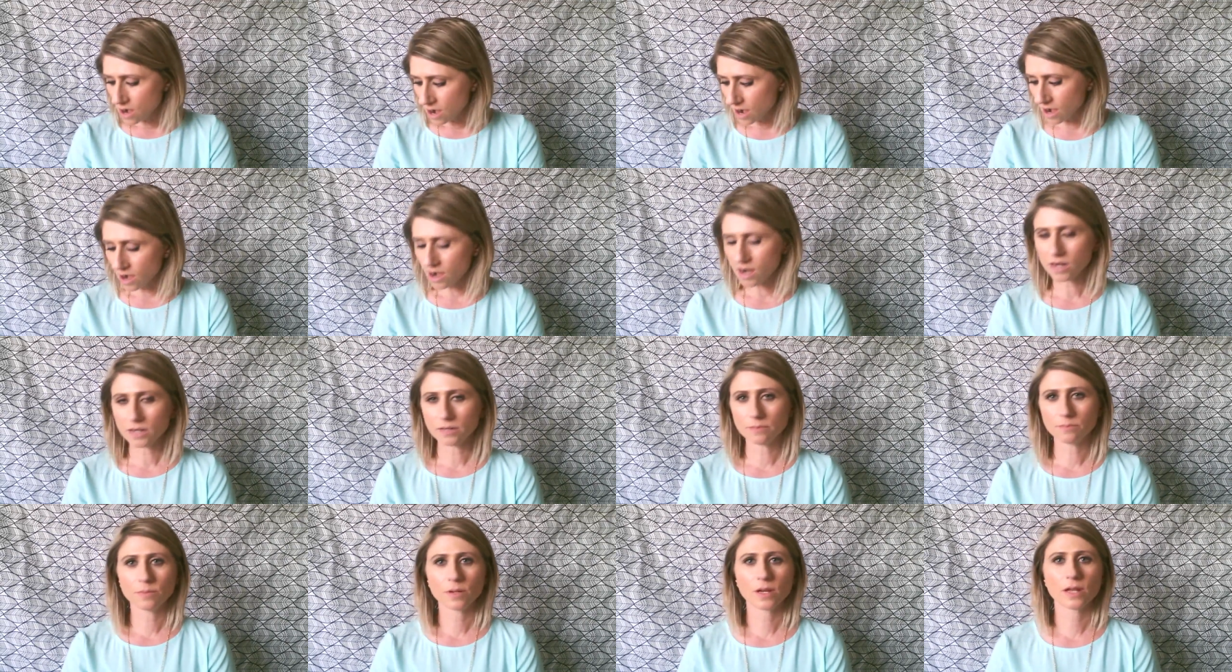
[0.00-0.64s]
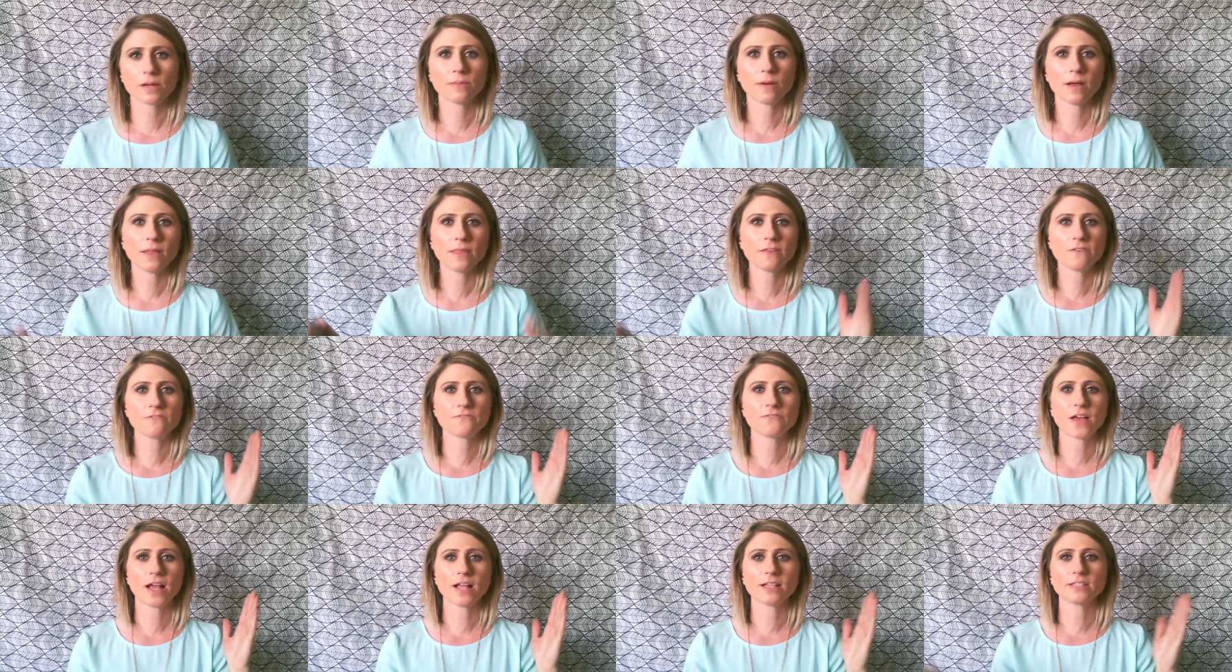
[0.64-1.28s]
Um, but I'm on
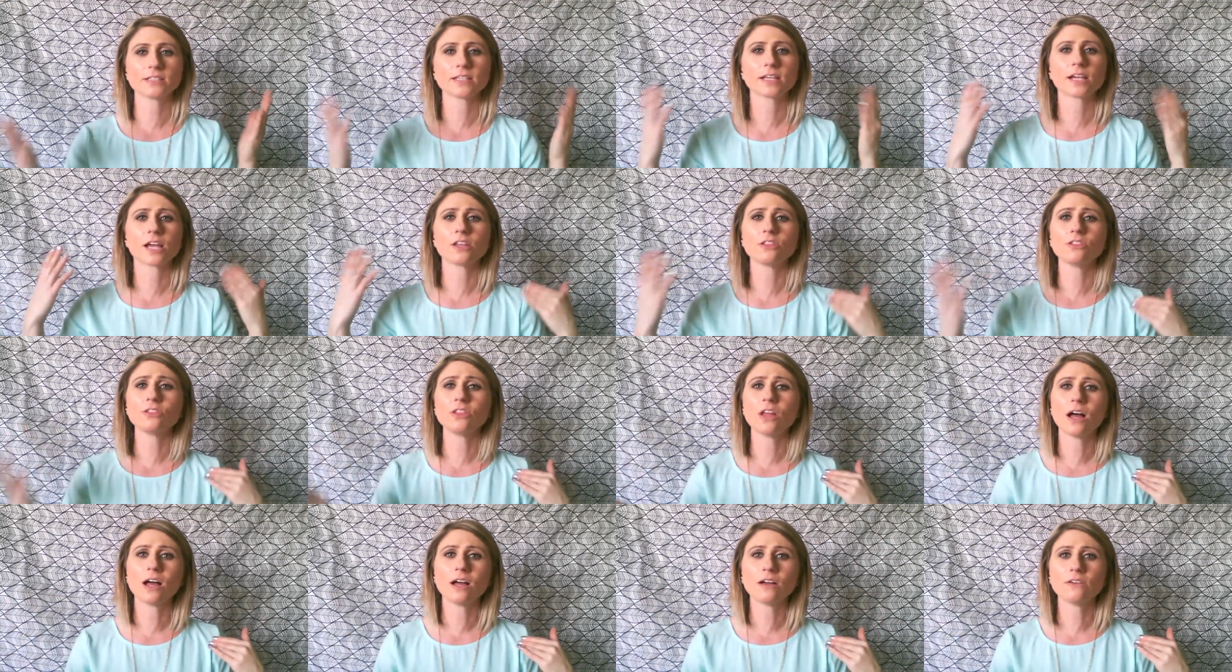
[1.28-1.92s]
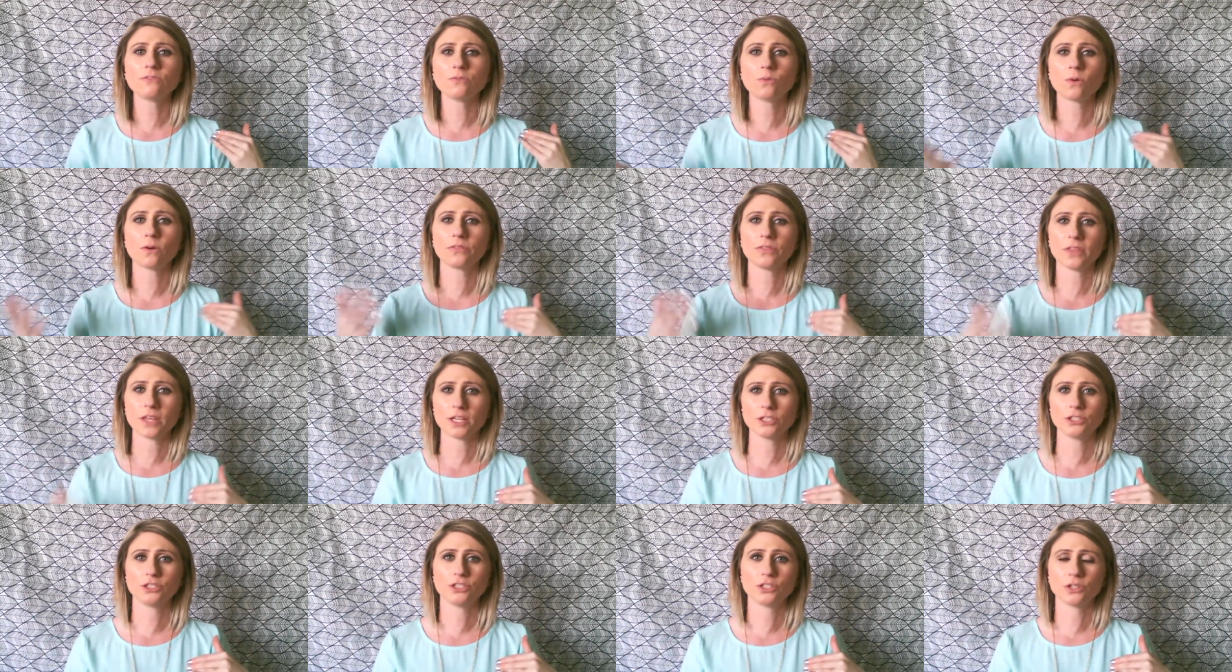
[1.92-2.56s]
the fence. Like, I love what
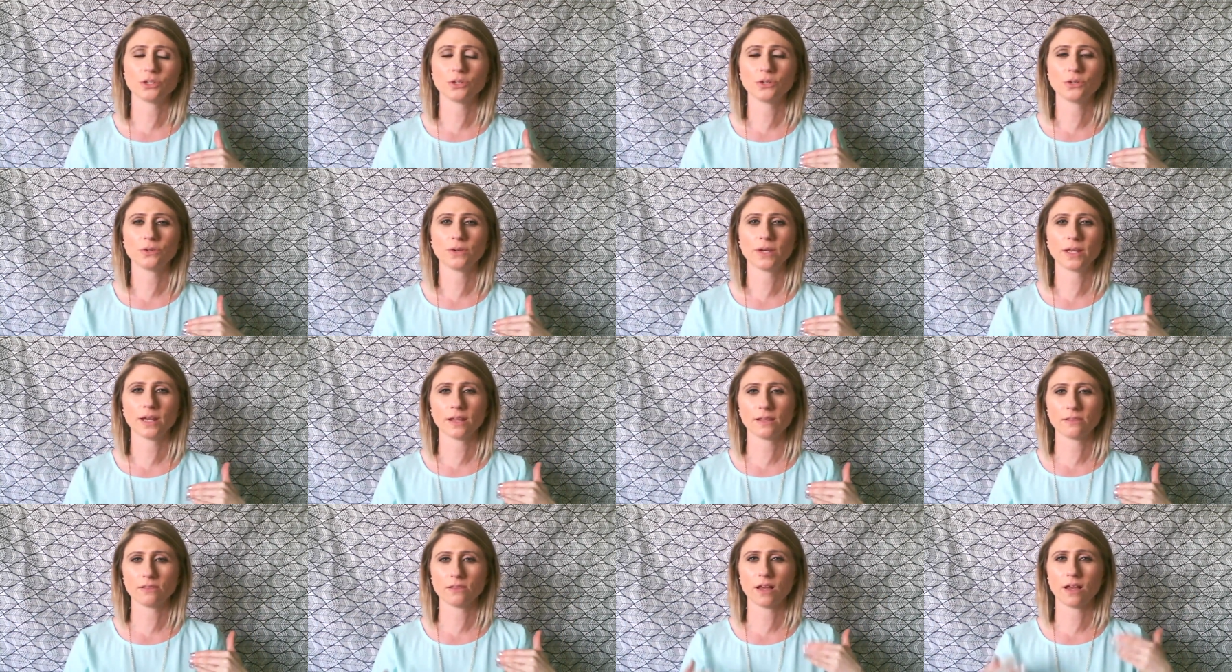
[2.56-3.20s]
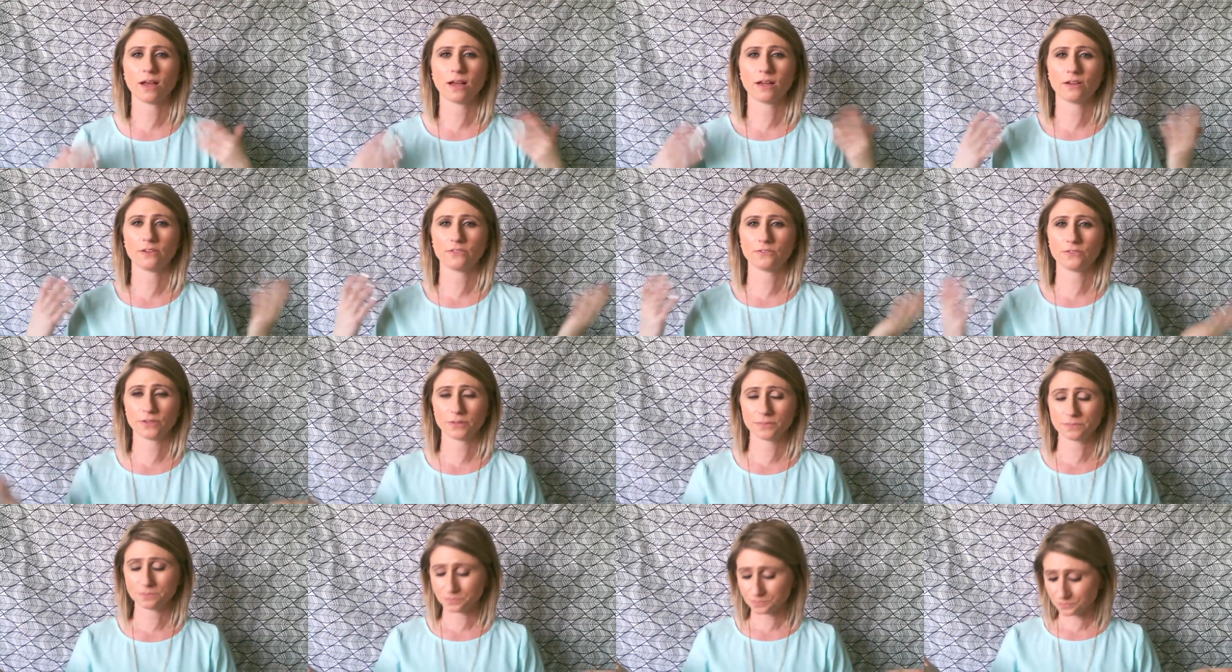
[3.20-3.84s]
they do, and I
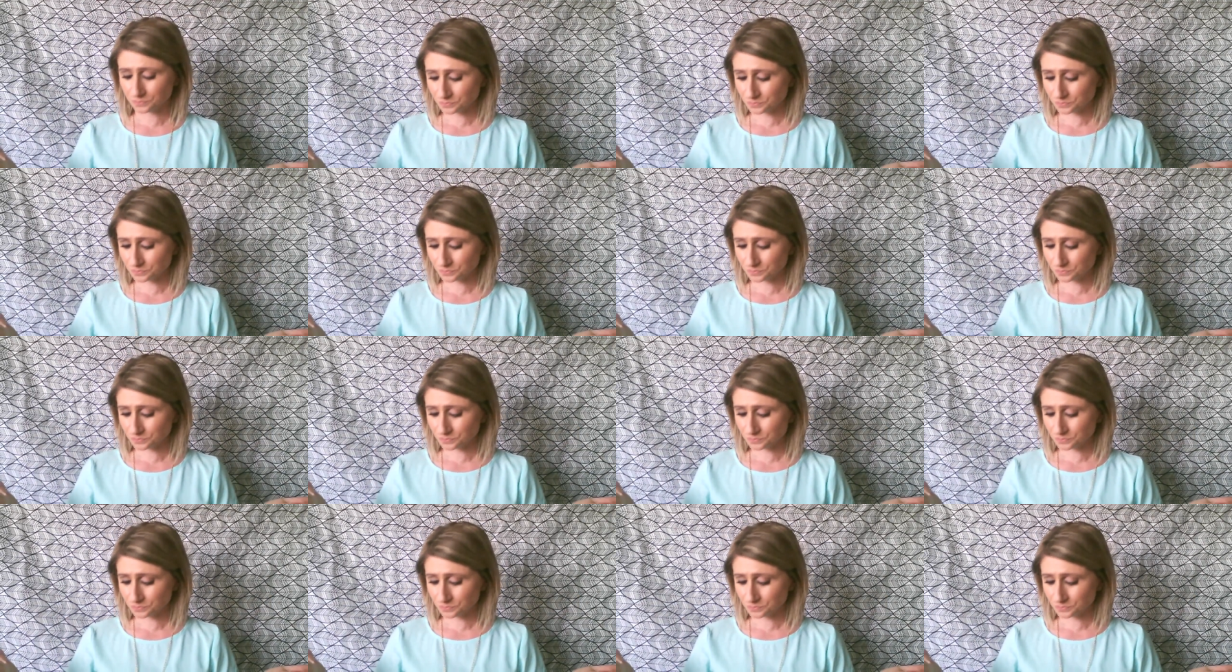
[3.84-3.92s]
love,